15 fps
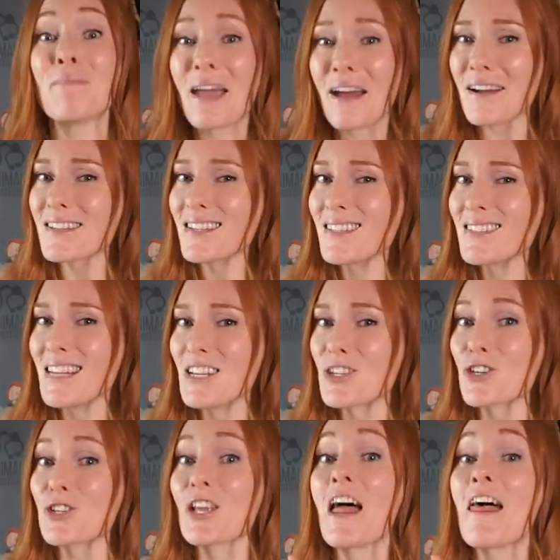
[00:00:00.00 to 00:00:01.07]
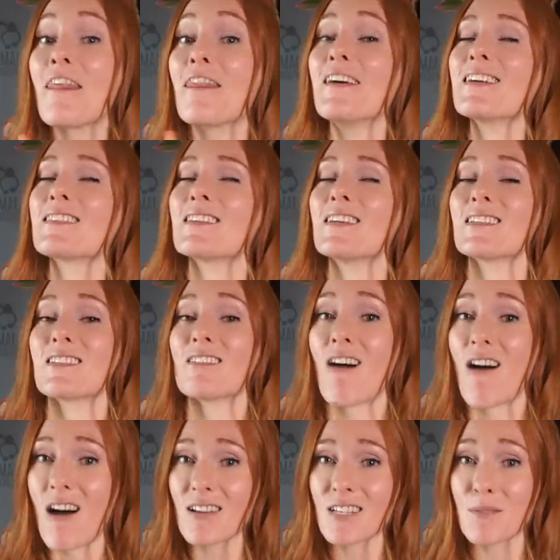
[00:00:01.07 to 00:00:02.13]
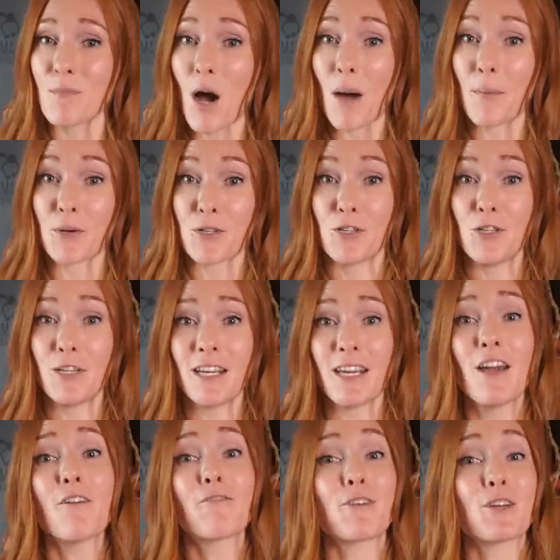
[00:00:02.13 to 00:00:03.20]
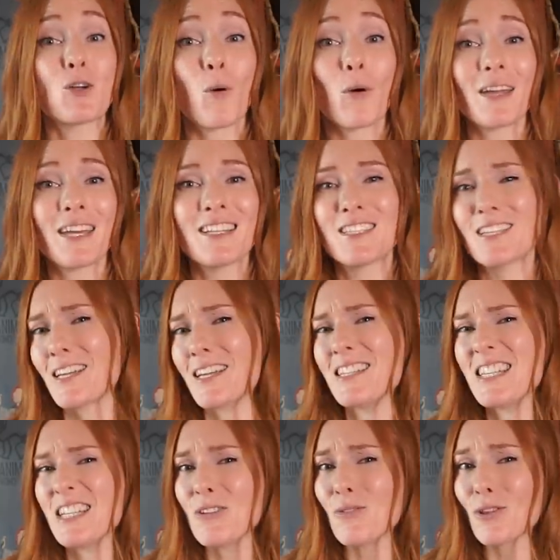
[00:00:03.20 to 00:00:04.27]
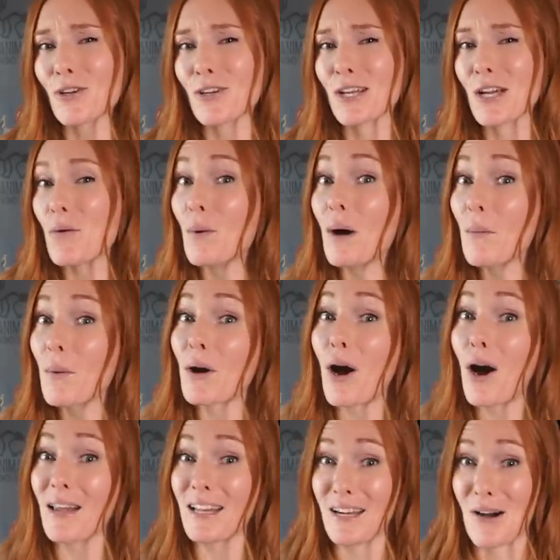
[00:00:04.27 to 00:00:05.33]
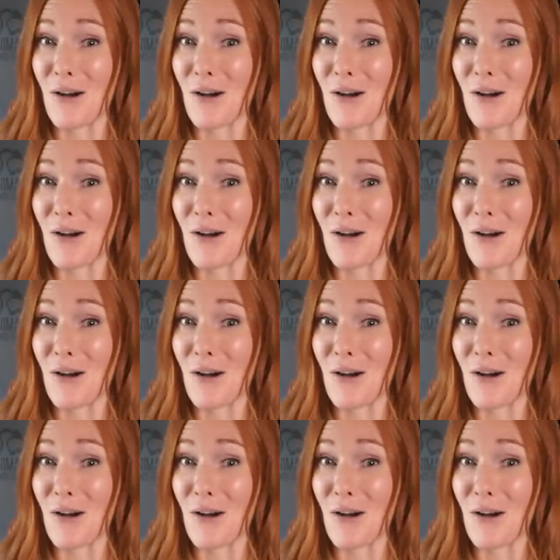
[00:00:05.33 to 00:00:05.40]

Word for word: Parents and teachers, this is an awesome opportunity for your kids to continue learning while we're all at